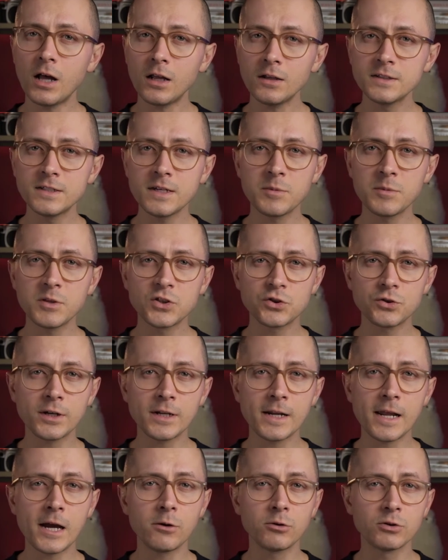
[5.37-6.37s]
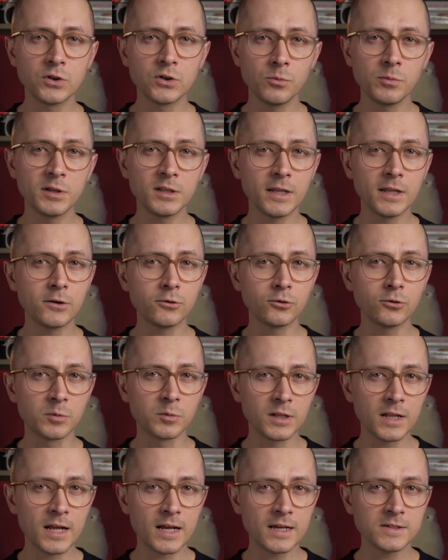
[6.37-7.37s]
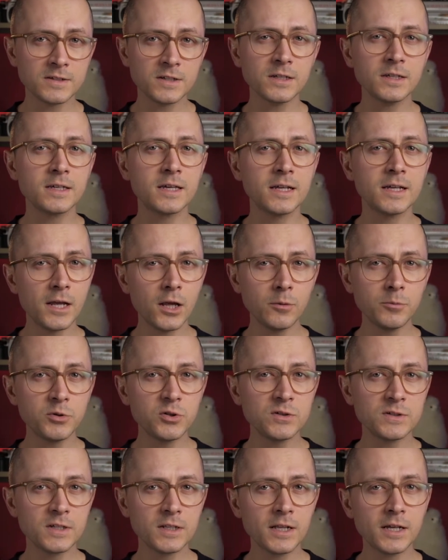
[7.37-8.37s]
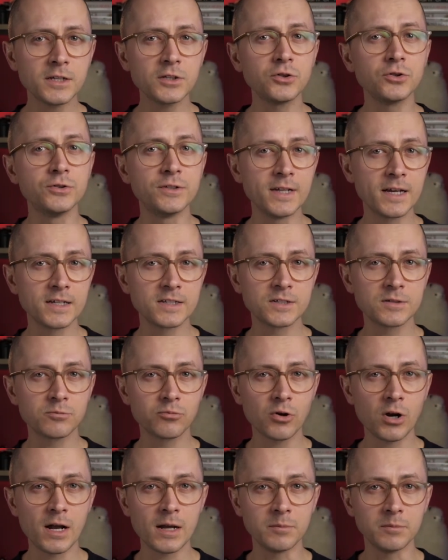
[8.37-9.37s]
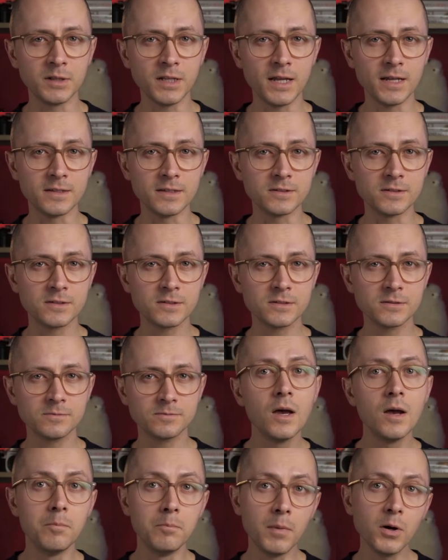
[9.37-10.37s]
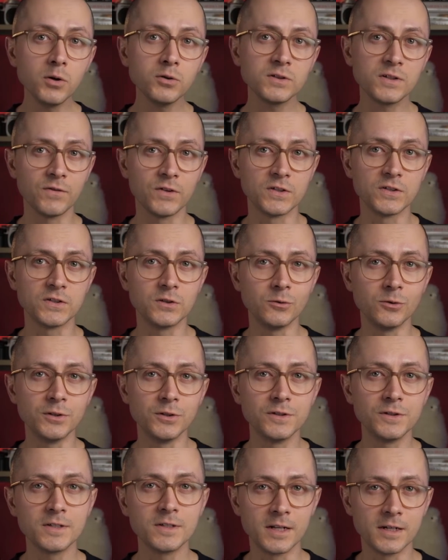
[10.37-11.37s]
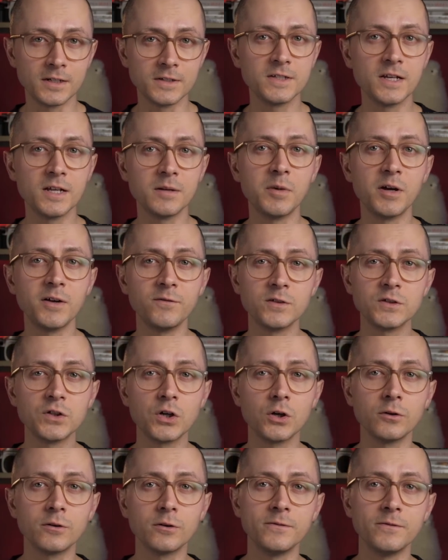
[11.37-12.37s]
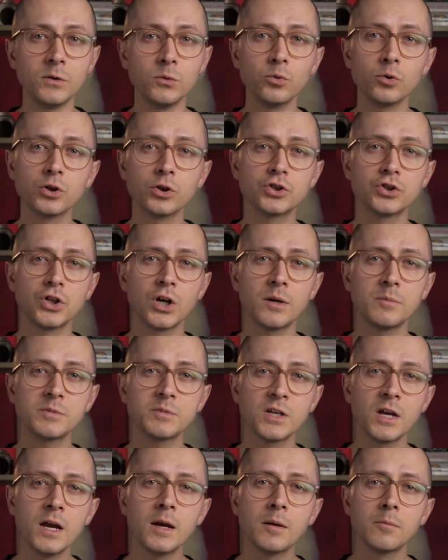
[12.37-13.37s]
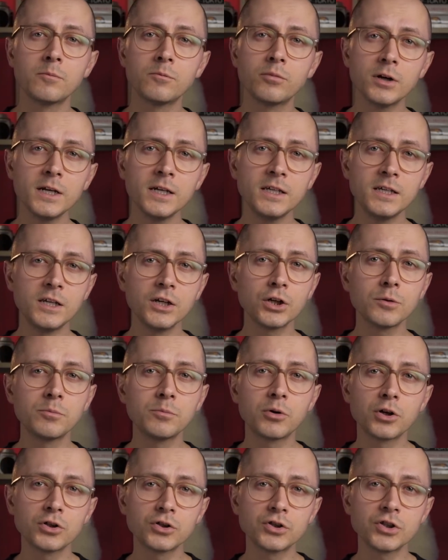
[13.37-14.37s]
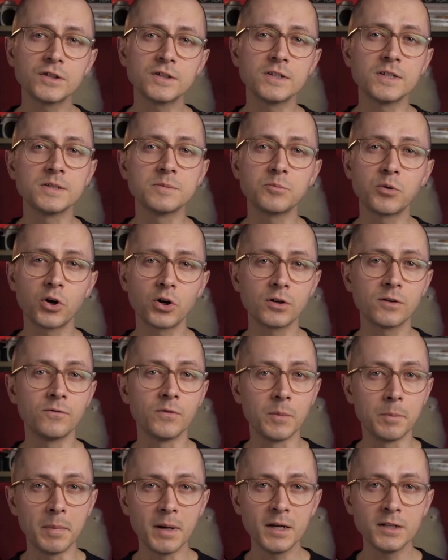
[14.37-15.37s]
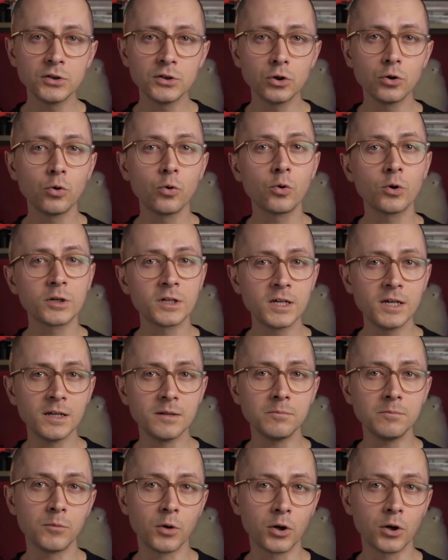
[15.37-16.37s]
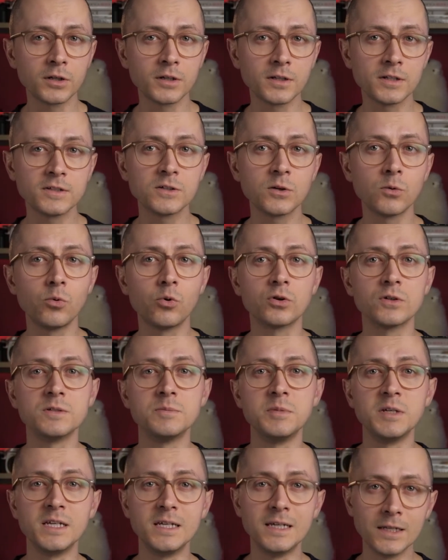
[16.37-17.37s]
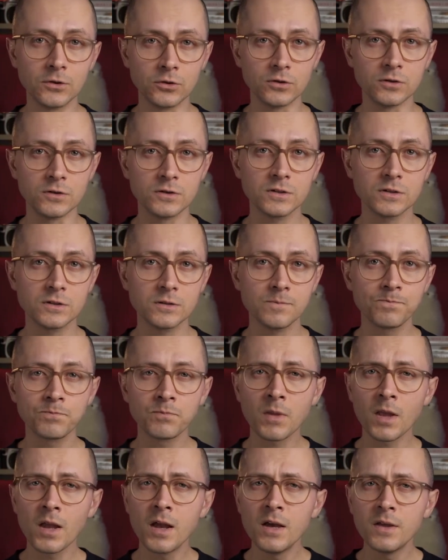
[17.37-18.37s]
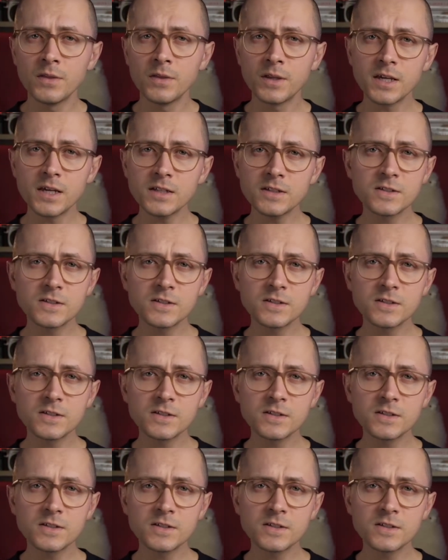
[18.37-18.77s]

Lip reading: demonstrate how Adobe Lightroom Classic can help you select your next prime lens. Most of the students that attend my photography workshops bring gear purchased as part of a bundle or kit marketed towards beginners. The kits